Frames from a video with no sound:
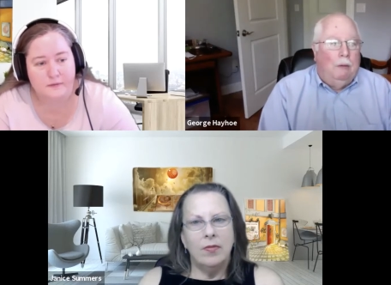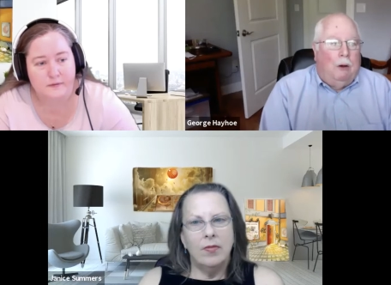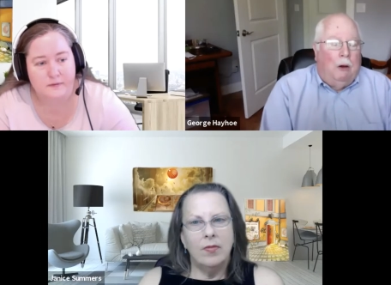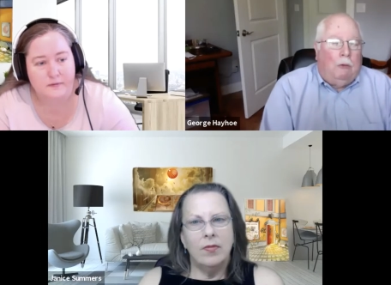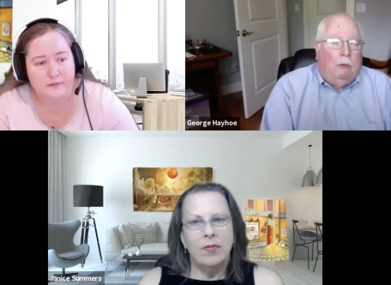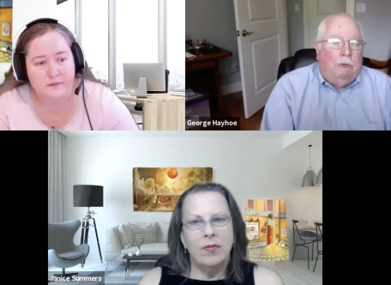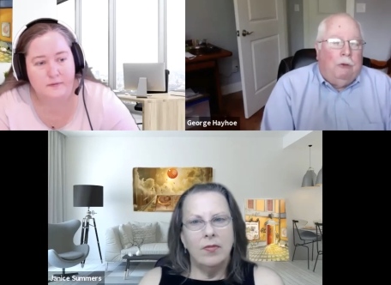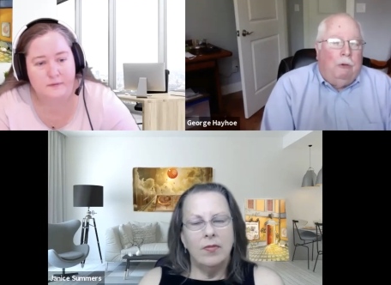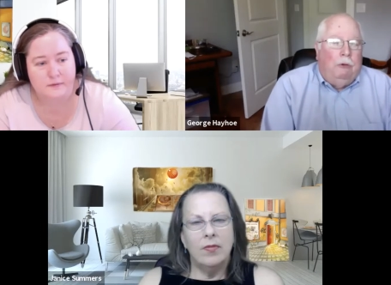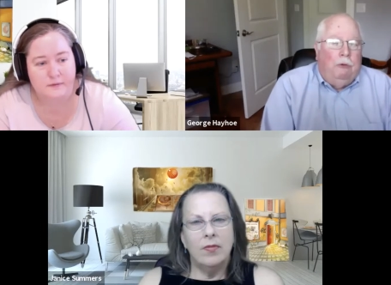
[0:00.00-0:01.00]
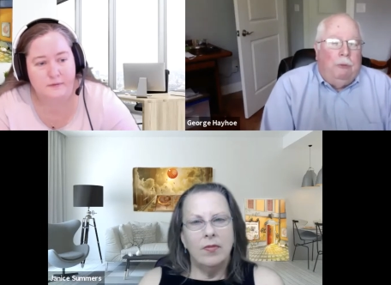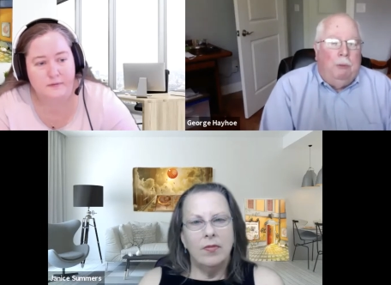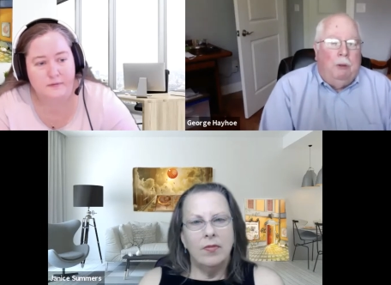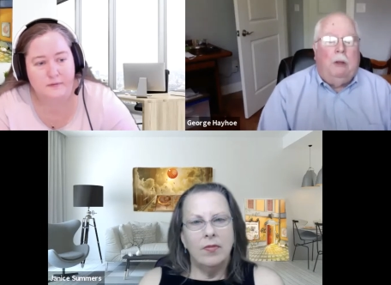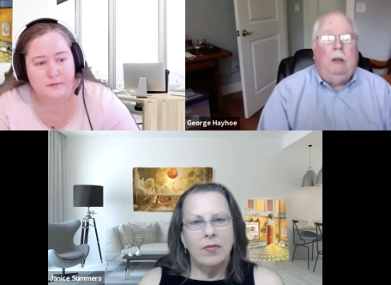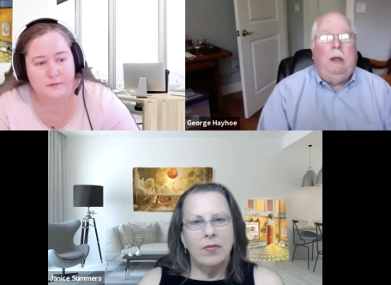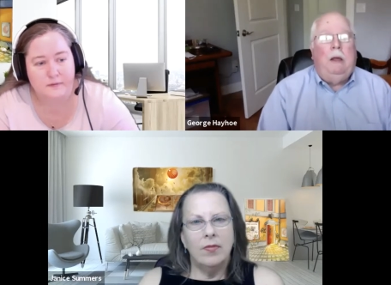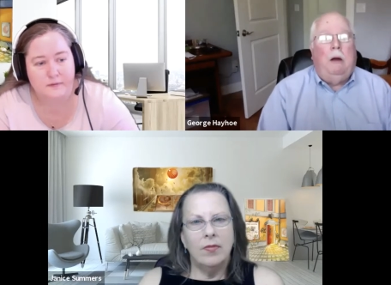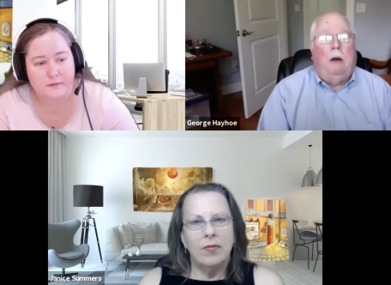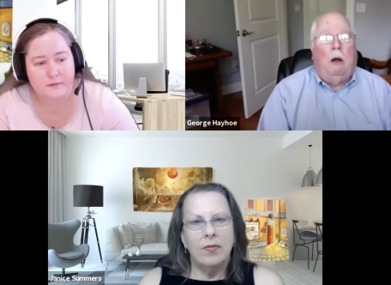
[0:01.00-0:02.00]
Speaker 1: articles on
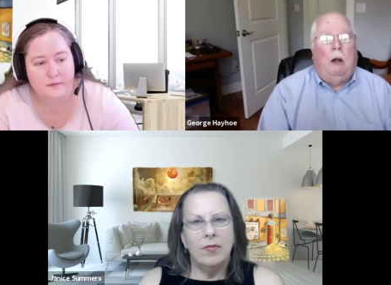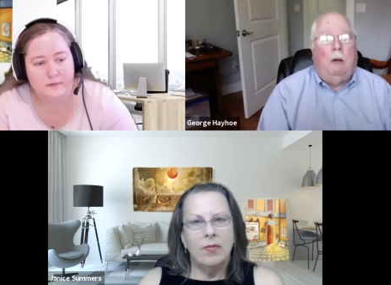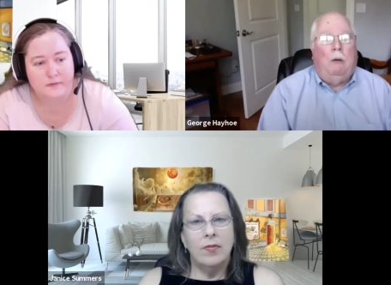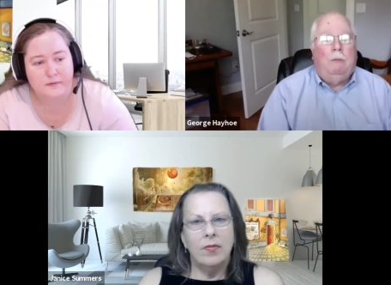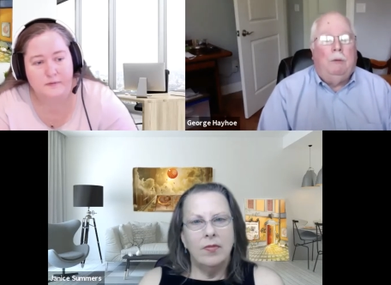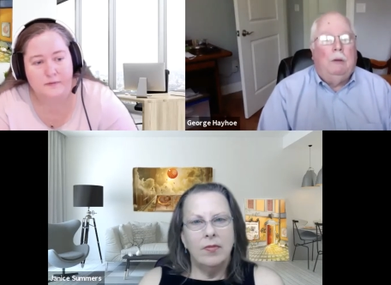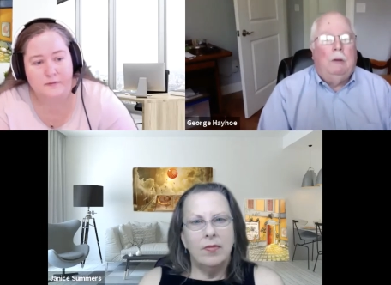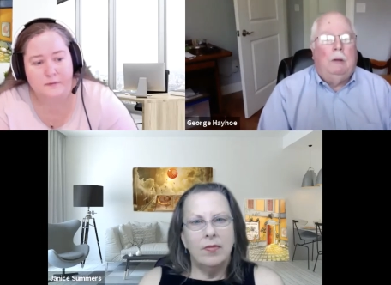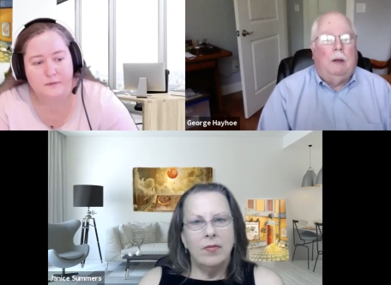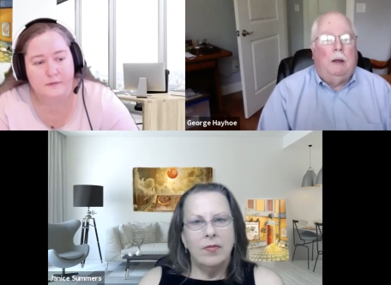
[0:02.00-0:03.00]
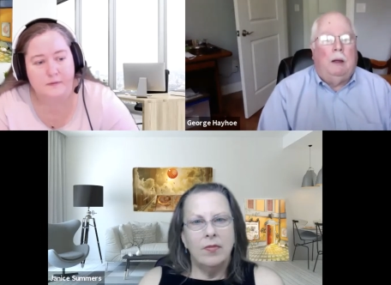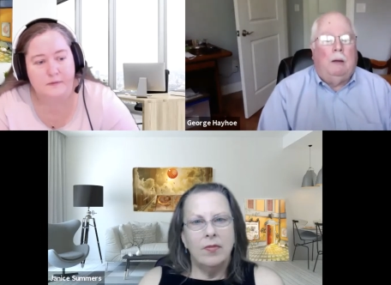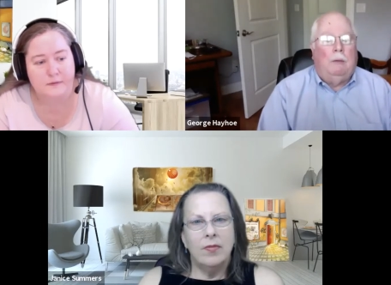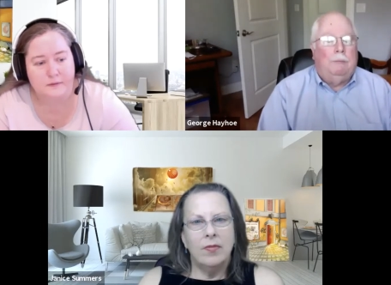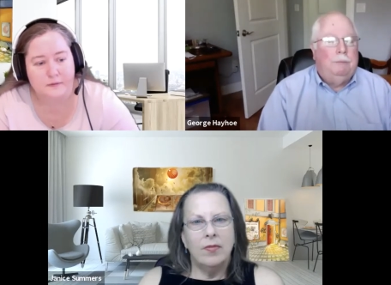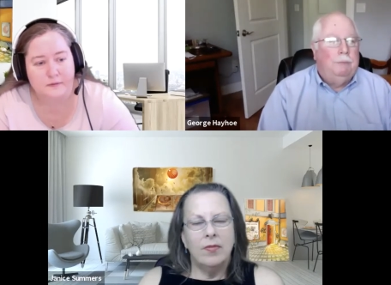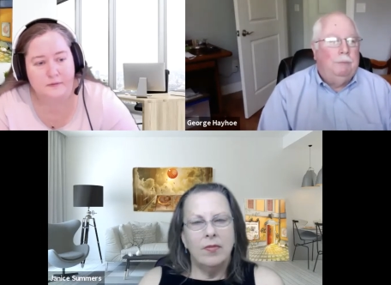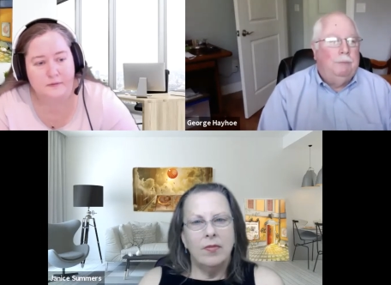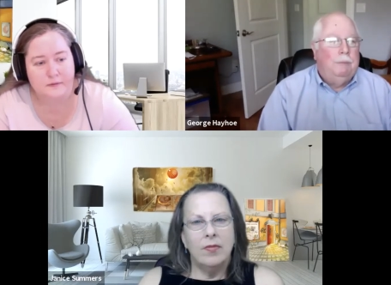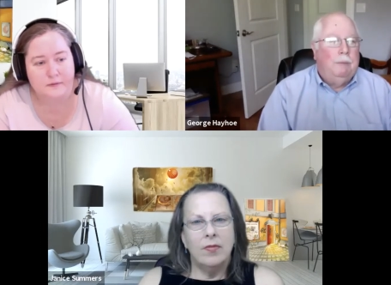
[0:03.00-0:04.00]
usability are uh,
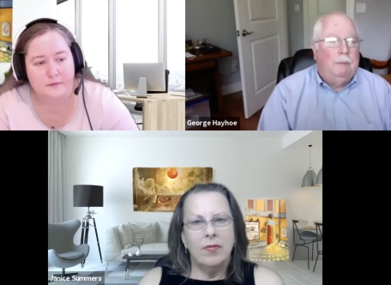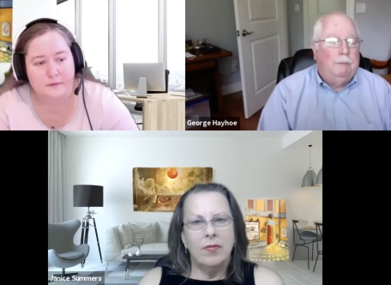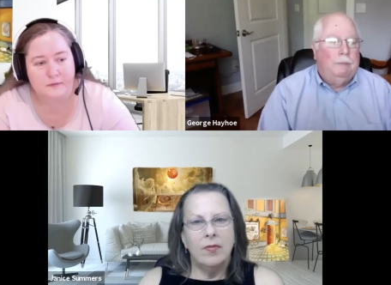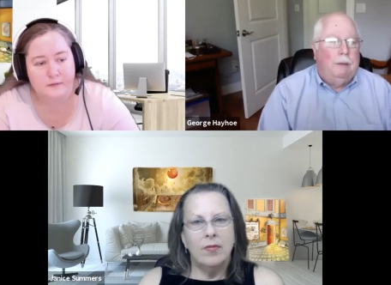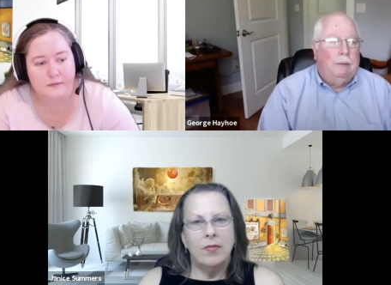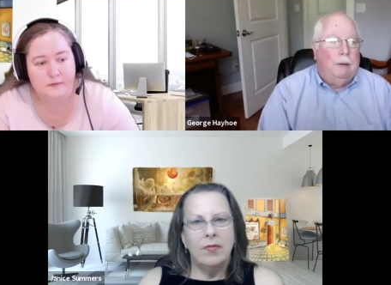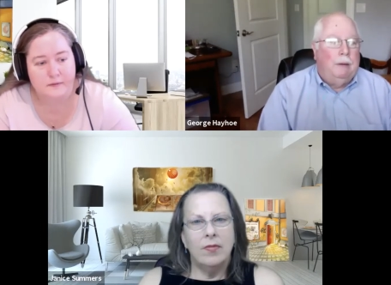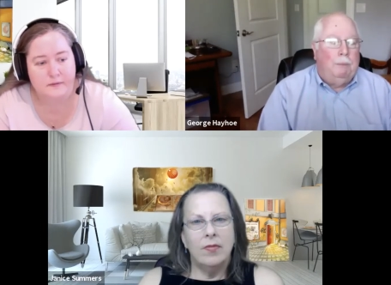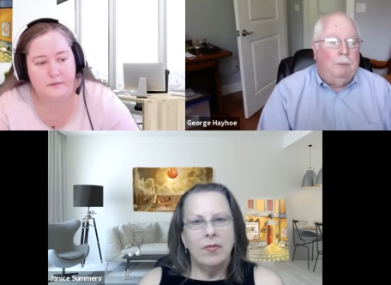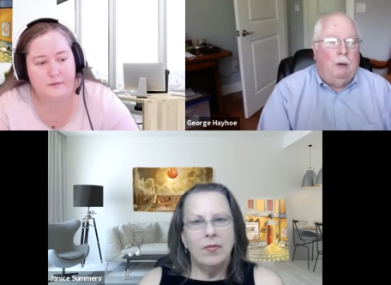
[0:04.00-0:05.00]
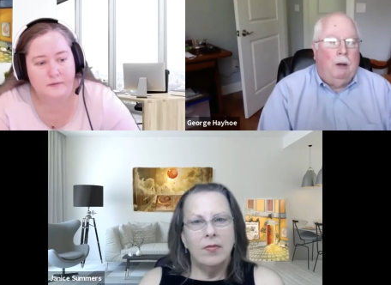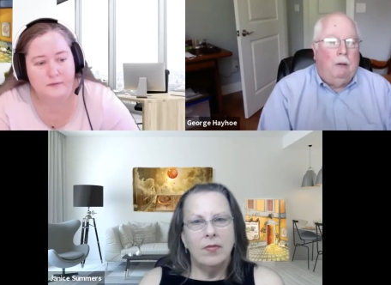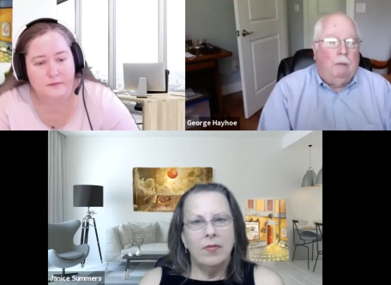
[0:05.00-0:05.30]
apparent